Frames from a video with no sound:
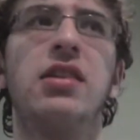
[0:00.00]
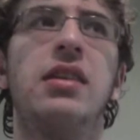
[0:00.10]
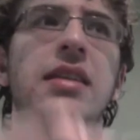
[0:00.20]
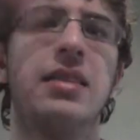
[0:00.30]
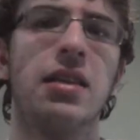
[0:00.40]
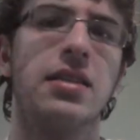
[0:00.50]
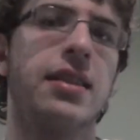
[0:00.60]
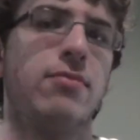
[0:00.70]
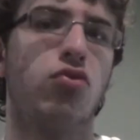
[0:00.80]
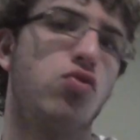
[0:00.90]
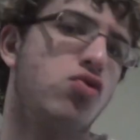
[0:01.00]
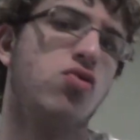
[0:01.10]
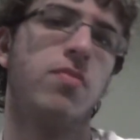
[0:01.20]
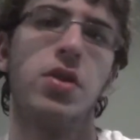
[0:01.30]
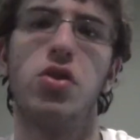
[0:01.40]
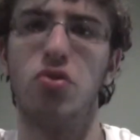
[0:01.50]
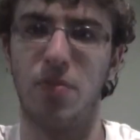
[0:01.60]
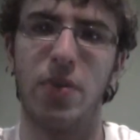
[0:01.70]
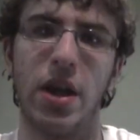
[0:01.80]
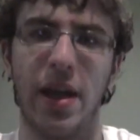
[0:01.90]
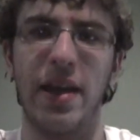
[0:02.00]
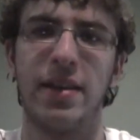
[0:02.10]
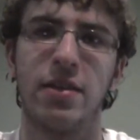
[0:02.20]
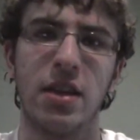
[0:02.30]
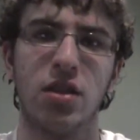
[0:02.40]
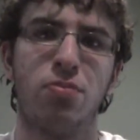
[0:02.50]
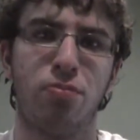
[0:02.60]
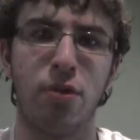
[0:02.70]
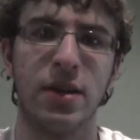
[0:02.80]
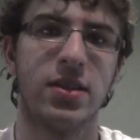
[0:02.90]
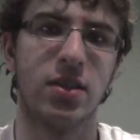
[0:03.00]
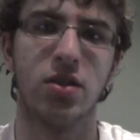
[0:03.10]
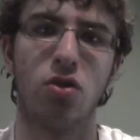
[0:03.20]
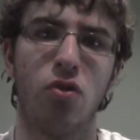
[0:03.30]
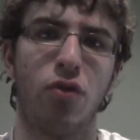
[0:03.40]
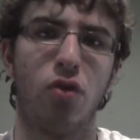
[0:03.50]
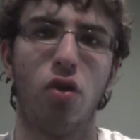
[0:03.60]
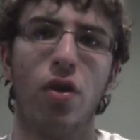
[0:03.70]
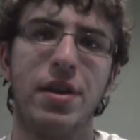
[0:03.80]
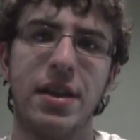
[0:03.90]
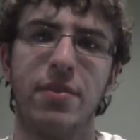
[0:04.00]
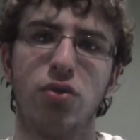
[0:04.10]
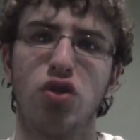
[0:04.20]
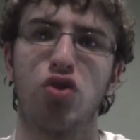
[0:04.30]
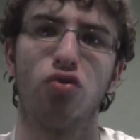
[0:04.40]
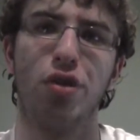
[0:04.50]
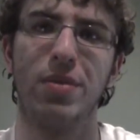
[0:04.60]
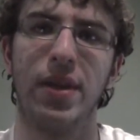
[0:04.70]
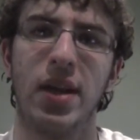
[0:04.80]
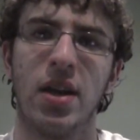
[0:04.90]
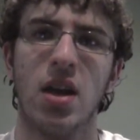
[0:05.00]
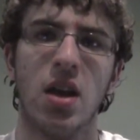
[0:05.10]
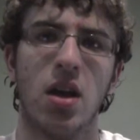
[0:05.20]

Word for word: he's not in the same room, but you but like his presence overall and him screaming